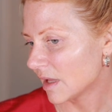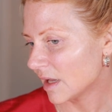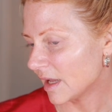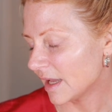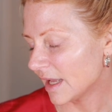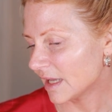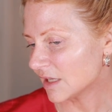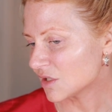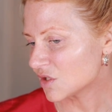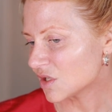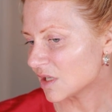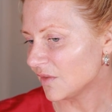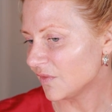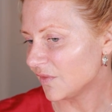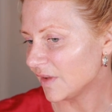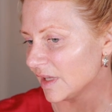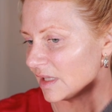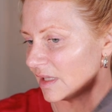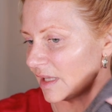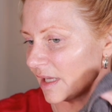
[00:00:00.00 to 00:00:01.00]
I actually
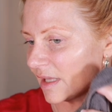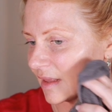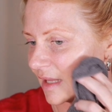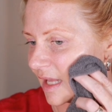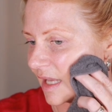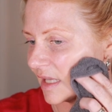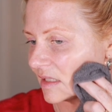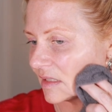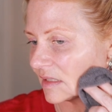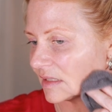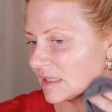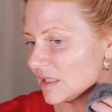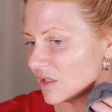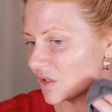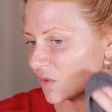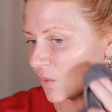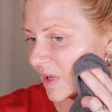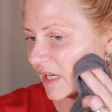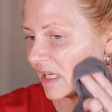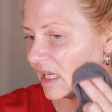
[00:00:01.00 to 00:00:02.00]
feel like the
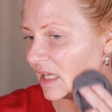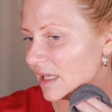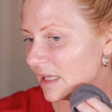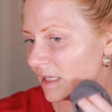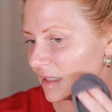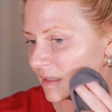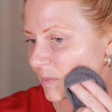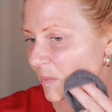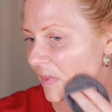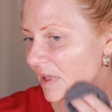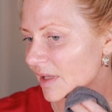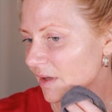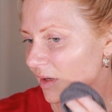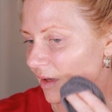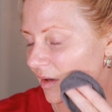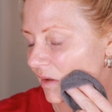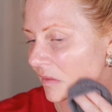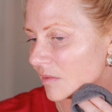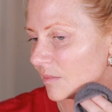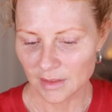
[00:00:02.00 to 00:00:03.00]
NC20 is
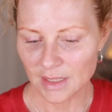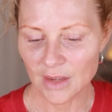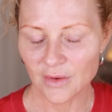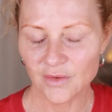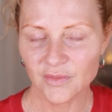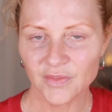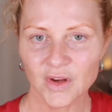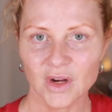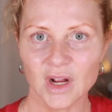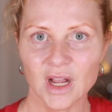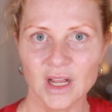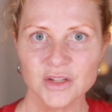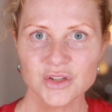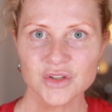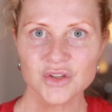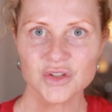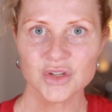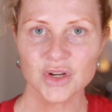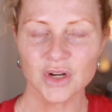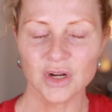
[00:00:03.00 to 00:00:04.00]
better. Now, if you're
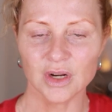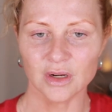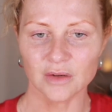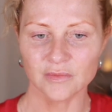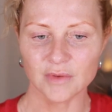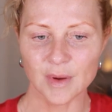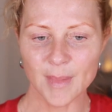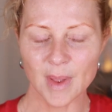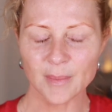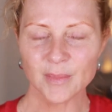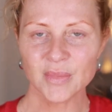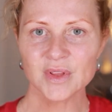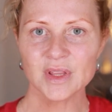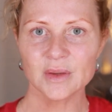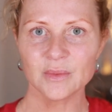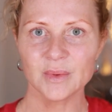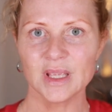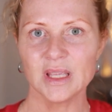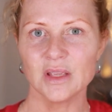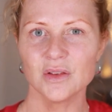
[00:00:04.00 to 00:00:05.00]
unsure, remember
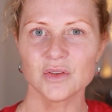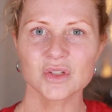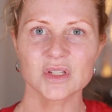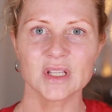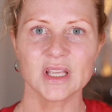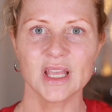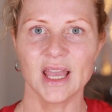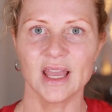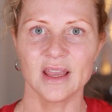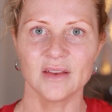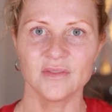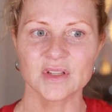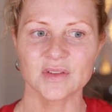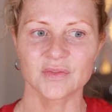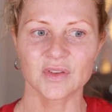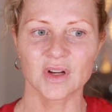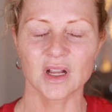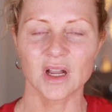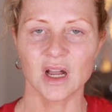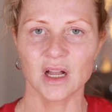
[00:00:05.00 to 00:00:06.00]
that we usually have
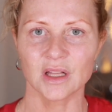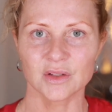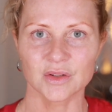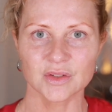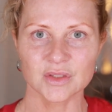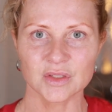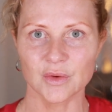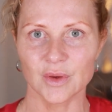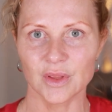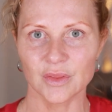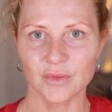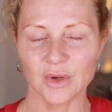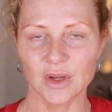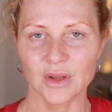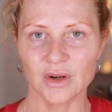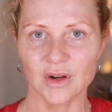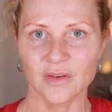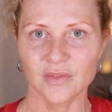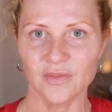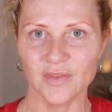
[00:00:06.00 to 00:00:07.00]
different colors going
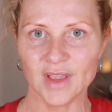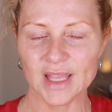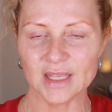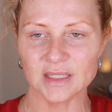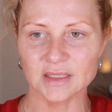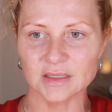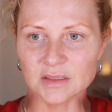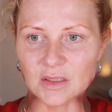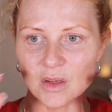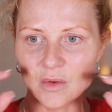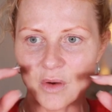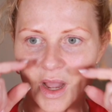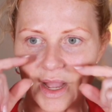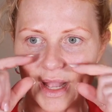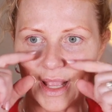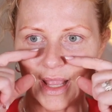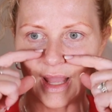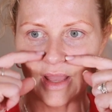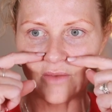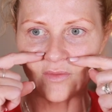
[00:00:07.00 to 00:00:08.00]
throughout our face. So
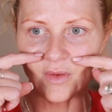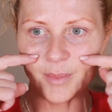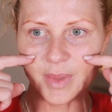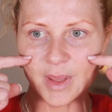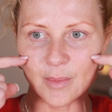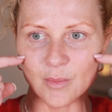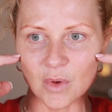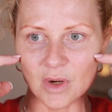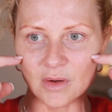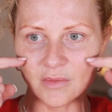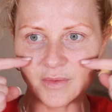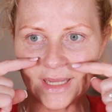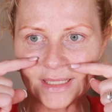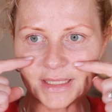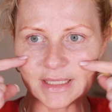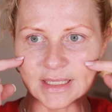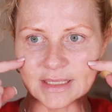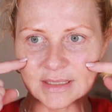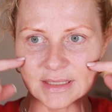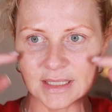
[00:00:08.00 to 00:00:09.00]
I have a bit more
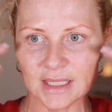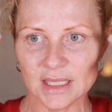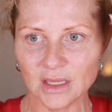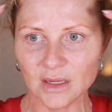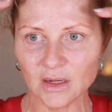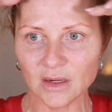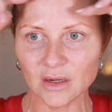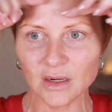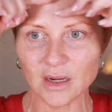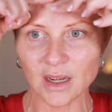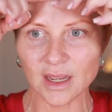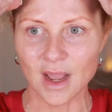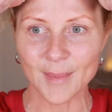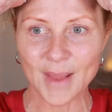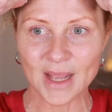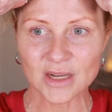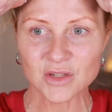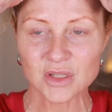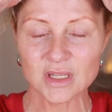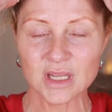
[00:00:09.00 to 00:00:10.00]
redness here. I'm
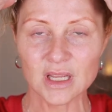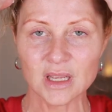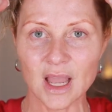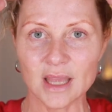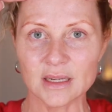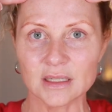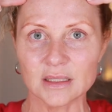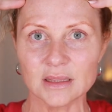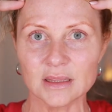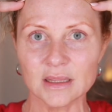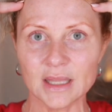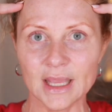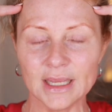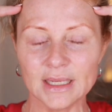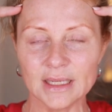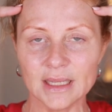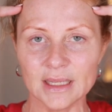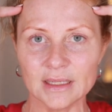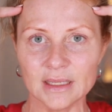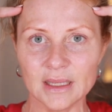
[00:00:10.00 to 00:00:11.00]
actually kind of
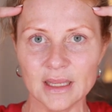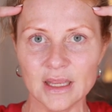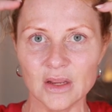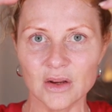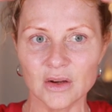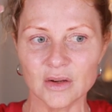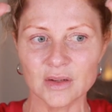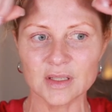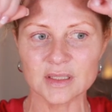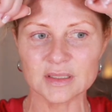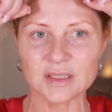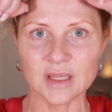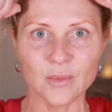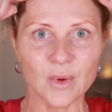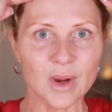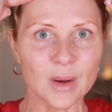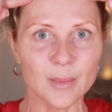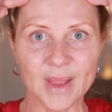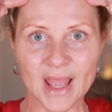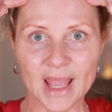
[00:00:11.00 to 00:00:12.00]
light in here because I
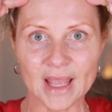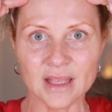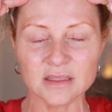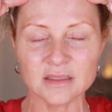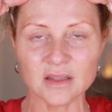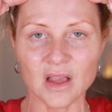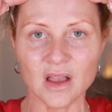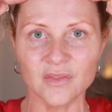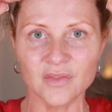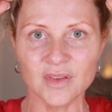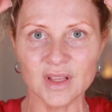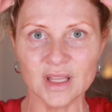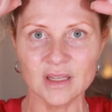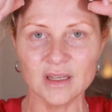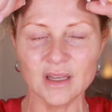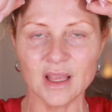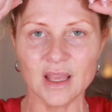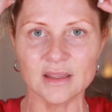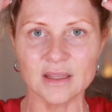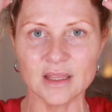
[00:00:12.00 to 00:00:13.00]
wear bangs often
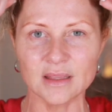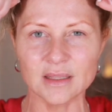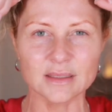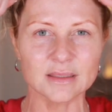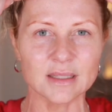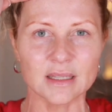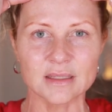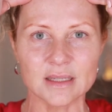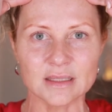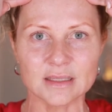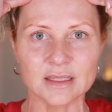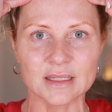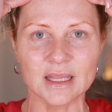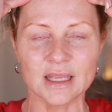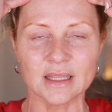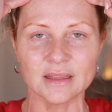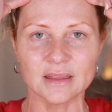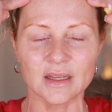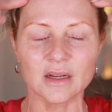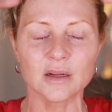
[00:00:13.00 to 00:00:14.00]
and then the sun doesn't
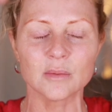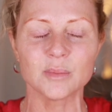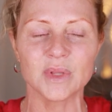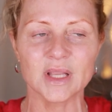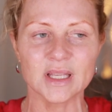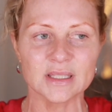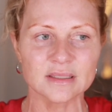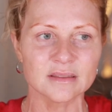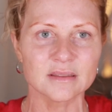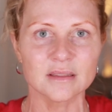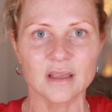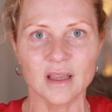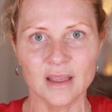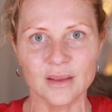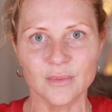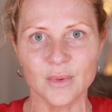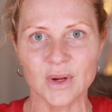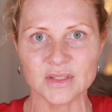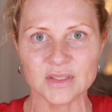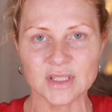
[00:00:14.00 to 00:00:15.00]
hit there. Plus I
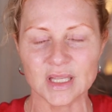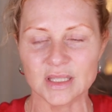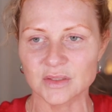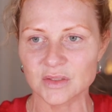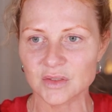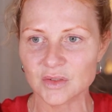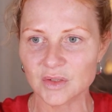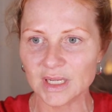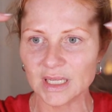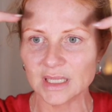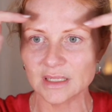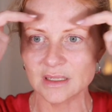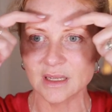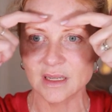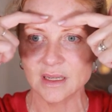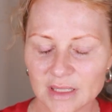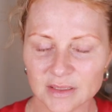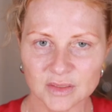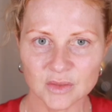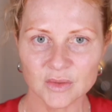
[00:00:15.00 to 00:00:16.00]
wear sunscreen.
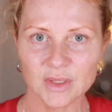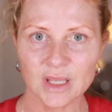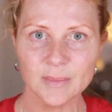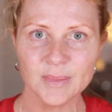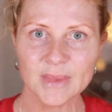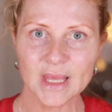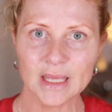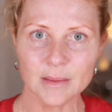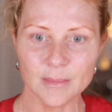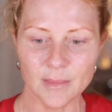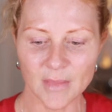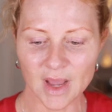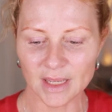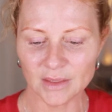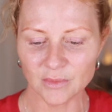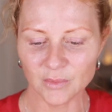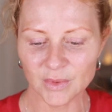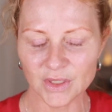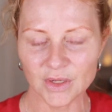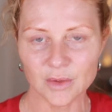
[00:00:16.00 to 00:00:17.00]
So keep that in
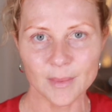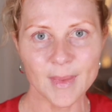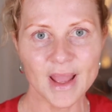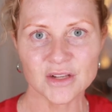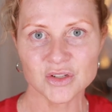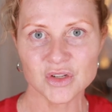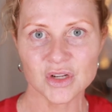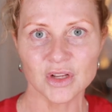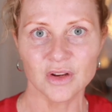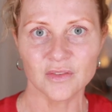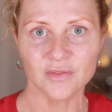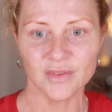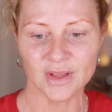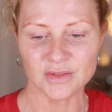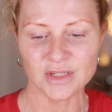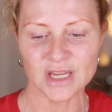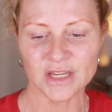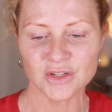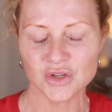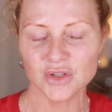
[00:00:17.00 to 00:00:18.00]
mind when you're matching your
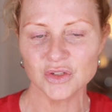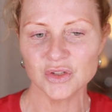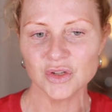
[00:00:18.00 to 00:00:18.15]
foundation.